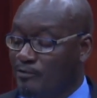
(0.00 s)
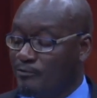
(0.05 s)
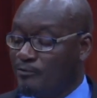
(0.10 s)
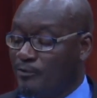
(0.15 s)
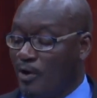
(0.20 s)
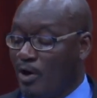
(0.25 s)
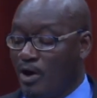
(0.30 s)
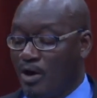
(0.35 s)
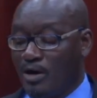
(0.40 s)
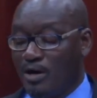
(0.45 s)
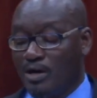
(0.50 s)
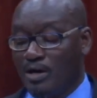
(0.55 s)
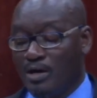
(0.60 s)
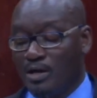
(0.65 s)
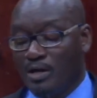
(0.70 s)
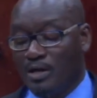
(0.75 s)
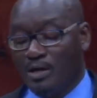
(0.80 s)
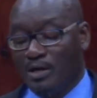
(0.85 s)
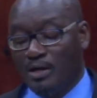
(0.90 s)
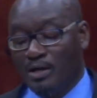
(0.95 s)
for
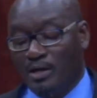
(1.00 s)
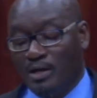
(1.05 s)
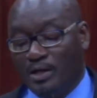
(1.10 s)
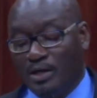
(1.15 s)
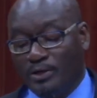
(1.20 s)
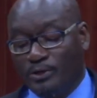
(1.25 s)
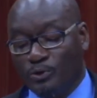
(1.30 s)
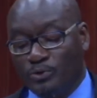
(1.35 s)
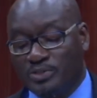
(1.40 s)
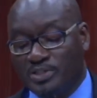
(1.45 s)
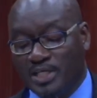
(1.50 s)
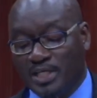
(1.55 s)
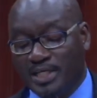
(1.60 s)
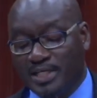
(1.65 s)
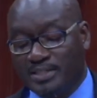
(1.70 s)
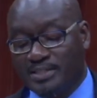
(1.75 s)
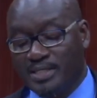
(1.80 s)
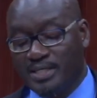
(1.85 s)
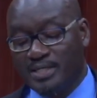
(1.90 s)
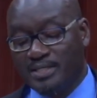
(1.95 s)

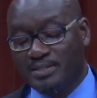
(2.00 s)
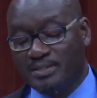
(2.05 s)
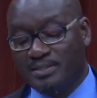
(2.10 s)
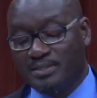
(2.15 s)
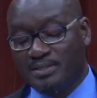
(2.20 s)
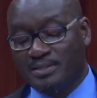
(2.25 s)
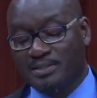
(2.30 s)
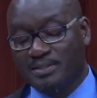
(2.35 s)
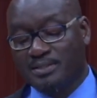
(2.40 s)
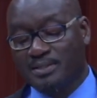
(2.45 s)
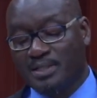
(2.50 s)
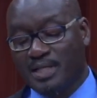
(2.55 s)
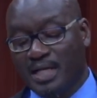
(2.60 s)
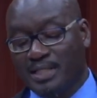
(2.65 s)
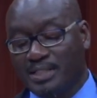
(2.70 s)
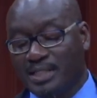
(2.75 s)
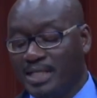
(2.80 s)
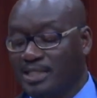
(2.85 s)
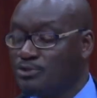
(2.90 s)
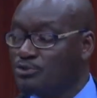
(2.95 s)
utilities
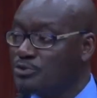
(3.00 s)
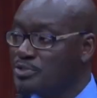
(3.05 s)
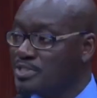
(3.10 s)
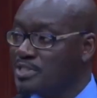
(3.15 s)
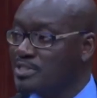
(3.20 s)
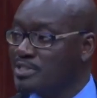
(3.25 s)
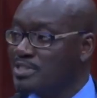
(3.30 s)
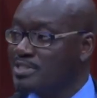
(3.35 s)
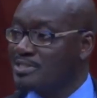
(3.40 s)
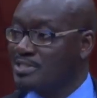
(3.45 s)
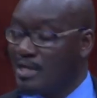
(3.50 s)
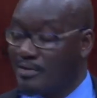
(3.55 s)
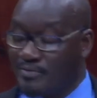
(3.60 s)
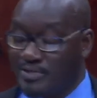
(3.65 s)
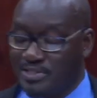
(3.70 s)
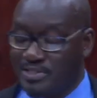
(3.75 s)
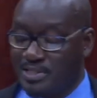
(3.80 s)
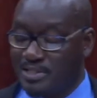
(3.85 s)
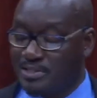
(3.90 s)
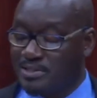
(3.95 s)
and electricity
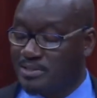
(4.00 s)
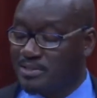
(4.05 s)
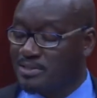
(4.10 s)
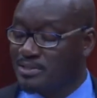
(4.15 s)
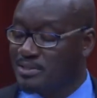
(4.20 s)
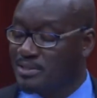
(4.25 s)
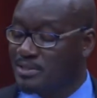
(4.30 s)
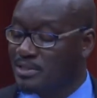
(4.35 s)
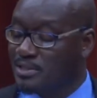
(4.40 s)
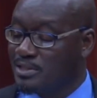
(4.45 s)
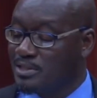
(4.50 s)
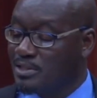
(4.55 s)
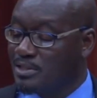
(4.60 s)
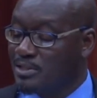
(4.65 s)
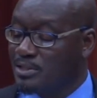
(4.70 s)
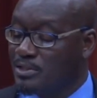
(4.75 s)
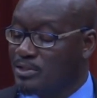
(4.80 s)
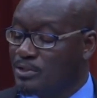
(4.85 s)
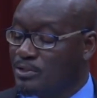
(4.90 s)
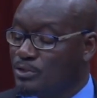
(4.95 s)
services
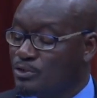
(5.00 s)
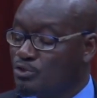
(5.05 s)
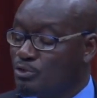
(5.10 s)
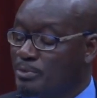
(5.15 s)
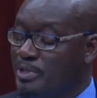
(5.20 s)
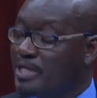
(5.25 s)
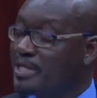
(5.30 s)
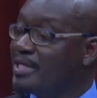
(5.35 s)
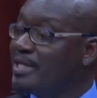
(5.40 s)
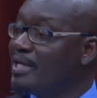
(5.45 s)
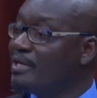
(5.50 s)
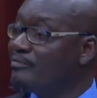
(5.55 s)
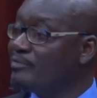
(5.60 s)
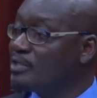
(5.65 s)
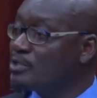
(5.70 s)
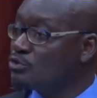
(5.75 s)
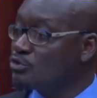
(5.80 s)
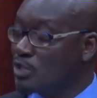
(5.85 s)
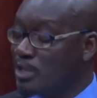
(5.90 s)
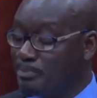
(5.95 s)
to be
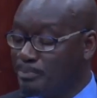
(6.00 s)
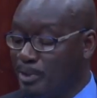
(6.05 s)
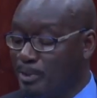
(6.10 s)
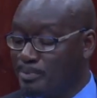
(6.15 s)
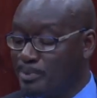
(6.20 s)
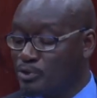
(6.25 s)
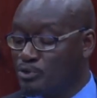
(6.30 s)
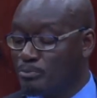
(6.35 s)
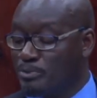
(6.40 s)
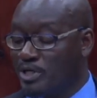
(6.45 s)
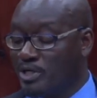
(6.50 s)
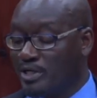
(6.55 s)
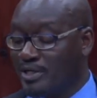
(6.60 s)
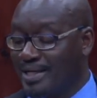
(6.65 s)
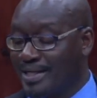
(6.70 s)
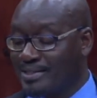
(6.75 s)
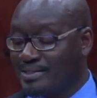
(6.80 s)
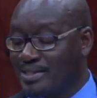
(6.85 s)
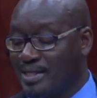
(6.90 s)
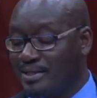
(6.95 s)
given to the people, to be
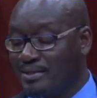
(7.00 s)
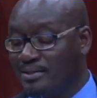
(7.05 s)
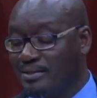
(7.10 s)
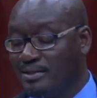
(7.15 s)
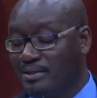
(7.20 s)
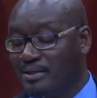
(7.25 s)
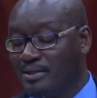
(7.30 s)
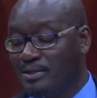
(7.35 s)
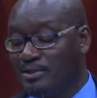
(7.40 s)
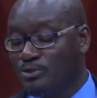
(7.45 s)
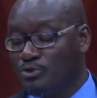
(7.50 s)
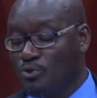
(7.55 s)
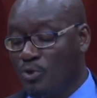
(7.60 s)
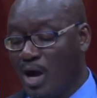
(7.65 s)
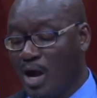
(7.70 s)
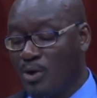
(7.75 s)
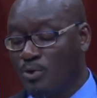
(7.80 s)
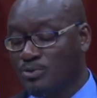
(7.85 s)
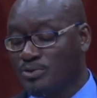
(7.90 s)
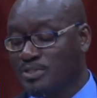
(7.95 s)
connected
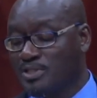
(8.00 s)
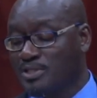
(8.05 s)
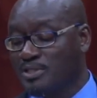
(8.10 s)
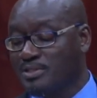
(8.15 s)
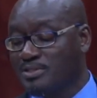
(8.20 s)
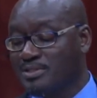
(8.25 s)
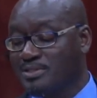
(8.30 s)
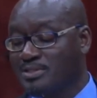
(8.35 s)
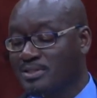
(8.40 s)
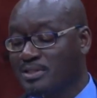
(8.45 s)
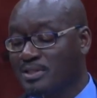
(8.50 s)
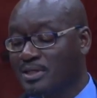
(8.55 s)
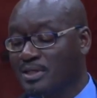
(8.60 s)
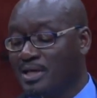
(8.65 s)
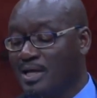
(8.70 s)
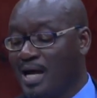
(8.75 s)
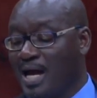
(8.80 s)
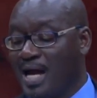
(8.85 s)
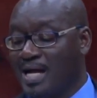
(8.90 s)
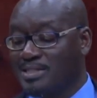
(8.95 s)
to houses,
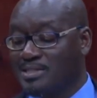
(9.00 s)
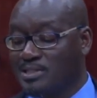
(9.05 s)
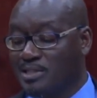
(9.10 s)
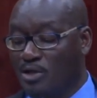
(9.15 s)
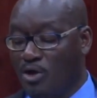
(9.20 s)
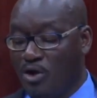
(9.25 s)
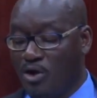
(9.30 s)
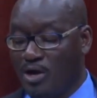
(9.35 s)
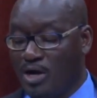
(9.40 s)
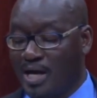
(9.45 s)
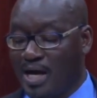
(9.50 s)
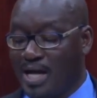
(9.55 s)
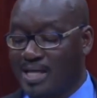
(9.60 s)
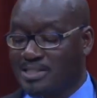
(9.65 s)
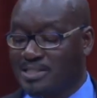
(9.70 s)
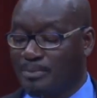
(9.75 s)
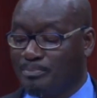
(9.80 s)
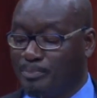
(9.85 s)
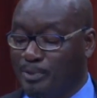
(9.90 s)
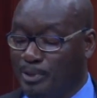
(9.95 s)
as long
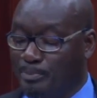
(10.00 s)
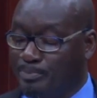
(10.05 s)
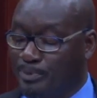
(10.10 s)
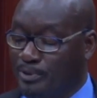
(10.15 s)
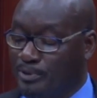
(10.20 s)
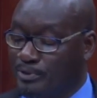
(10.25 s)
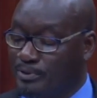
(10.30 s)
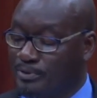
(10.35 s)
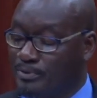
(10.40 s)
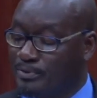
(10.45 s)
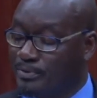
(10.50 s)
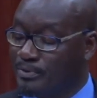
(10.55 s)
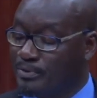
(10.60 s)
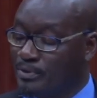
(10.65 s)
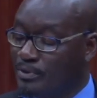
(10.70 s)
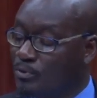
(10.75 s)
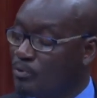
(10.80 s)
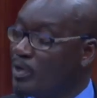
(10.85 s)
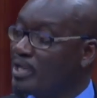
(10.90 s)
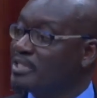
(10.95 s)
as the people
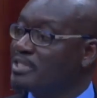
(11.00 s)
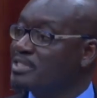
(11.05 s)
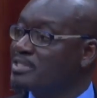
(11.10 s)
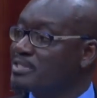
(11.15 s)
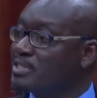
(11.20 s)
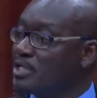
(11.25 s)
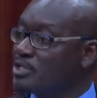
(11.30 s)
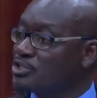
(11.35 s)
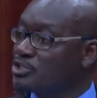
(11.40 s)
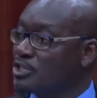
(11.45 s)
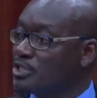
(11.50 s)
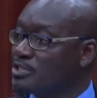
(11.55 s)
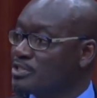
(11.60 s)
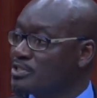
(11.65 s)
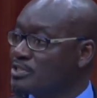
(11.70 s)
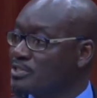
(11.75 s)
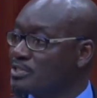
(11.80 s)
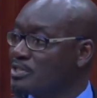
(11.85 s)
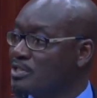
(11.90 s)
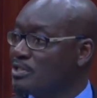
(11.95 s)
were in
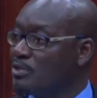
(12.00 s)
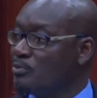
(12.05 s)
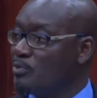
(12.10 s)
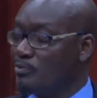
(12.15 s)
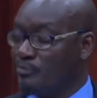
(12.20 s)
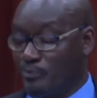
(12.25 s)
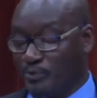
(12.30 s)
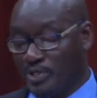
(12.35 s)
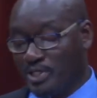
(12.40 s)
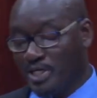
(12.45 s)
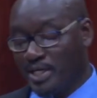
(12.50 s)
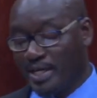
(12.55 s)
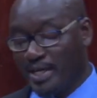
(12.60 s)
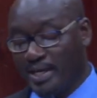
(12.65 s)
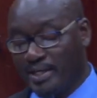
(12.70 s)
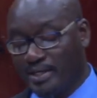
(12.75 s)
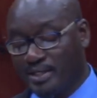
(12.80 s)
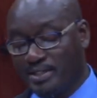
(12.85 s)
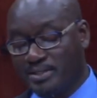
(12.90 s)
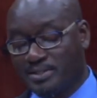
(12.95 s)
discussions with either
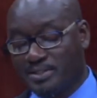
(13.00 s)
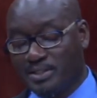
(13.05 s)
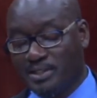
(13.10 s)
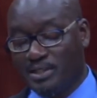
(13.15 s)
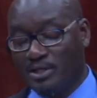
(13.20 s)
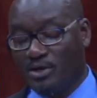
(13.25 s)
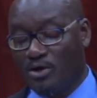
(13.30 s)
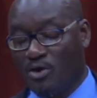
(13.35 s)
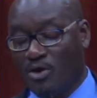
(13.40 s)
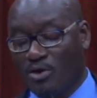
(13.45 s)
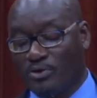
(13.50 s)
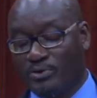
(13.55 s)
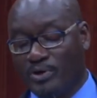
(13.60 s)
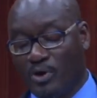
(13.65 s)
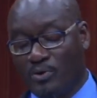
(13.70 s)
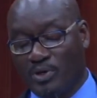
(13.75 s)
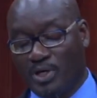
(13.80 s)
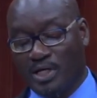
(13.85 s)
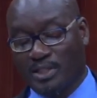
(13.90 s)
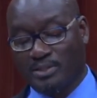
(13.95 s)
NDC or
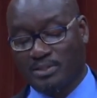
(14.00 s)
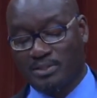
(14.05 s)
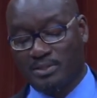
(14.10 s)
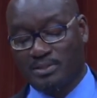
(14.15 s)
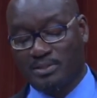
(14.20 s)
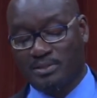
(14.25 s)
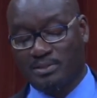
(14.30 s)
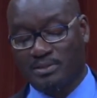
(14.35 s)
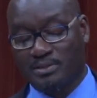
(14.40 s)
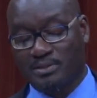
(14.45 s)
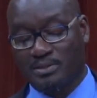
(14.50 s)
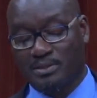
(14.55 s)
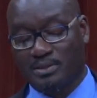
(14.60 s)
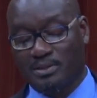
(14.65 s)
Crown Lands.